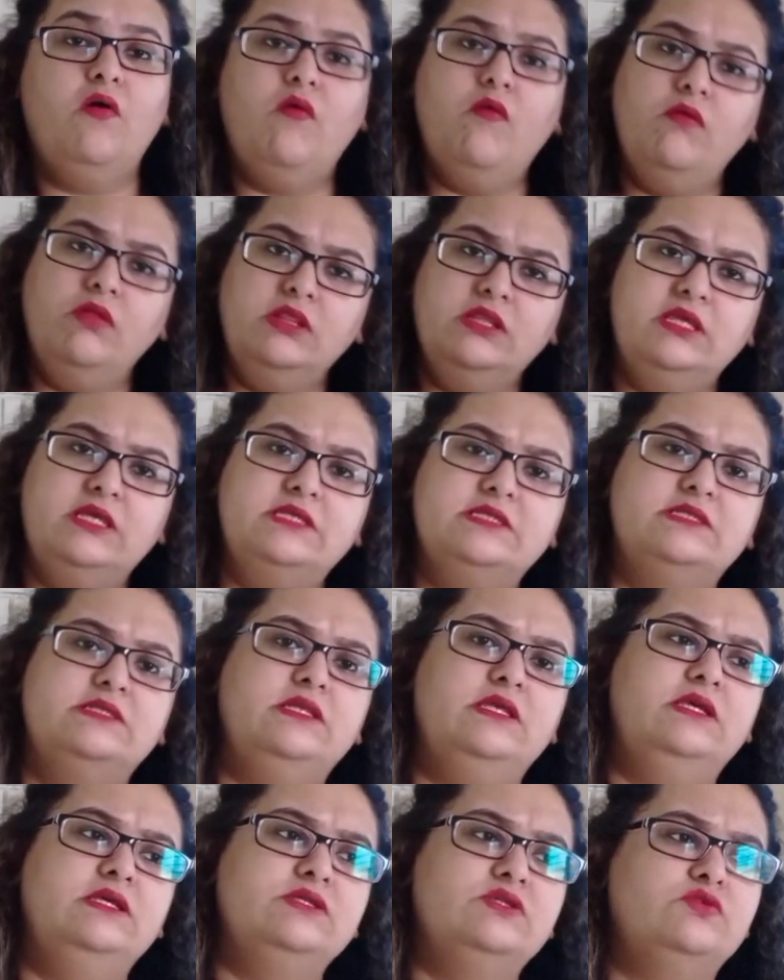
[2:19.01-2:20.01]
all
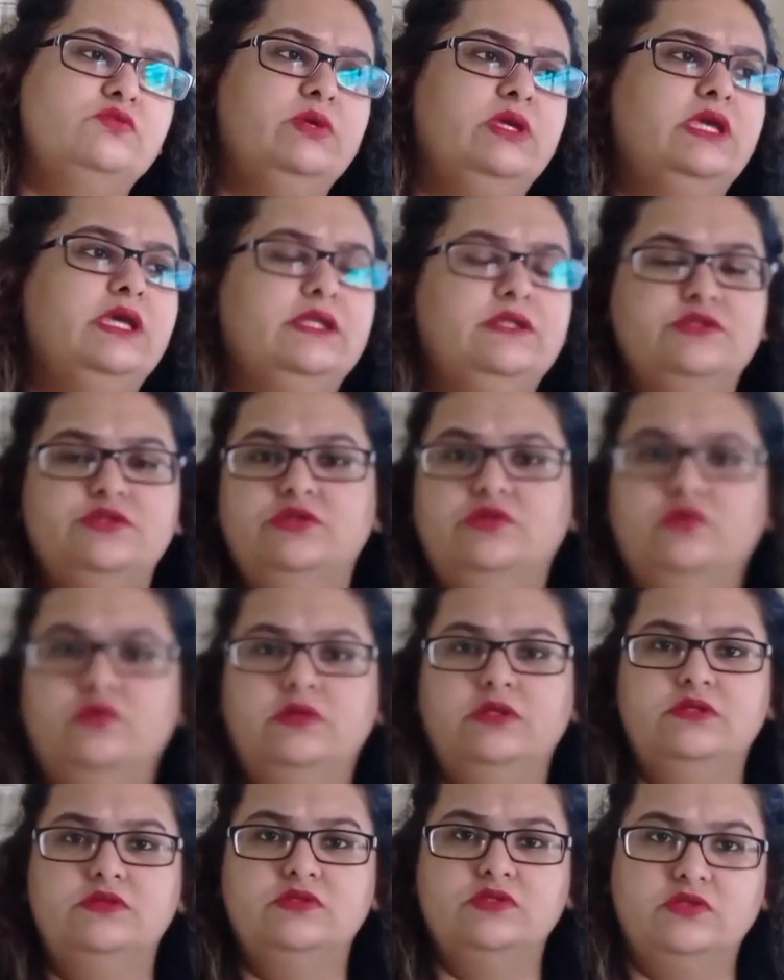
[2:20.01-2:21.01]
these things we get to
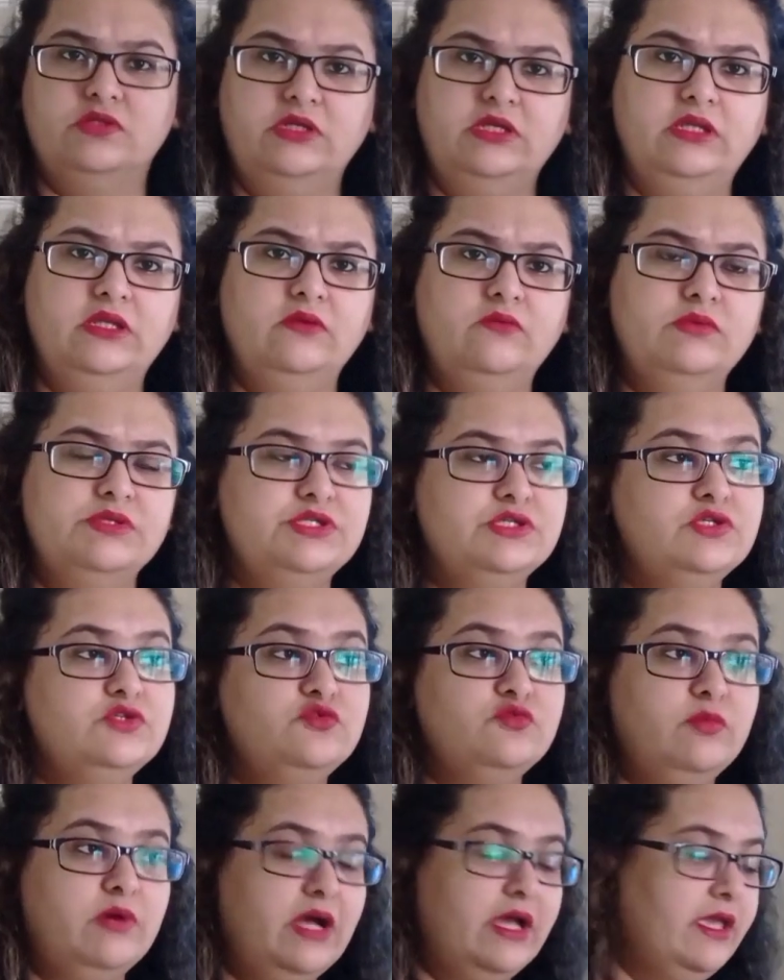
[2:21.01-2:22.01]
know under screening, which
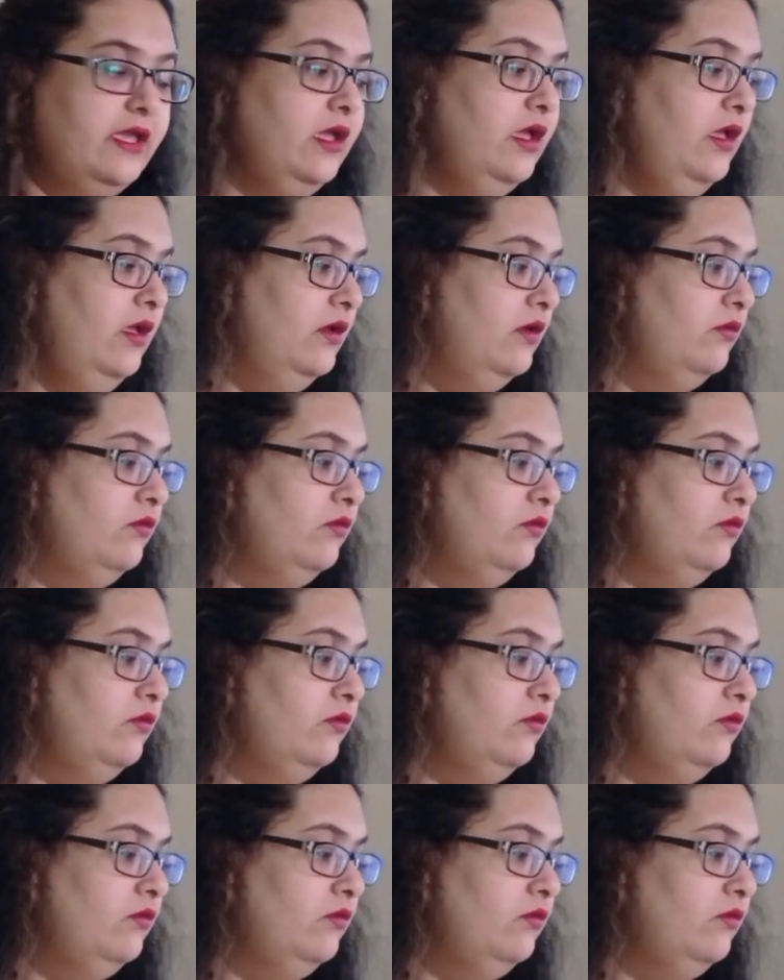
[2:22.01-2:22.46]
is why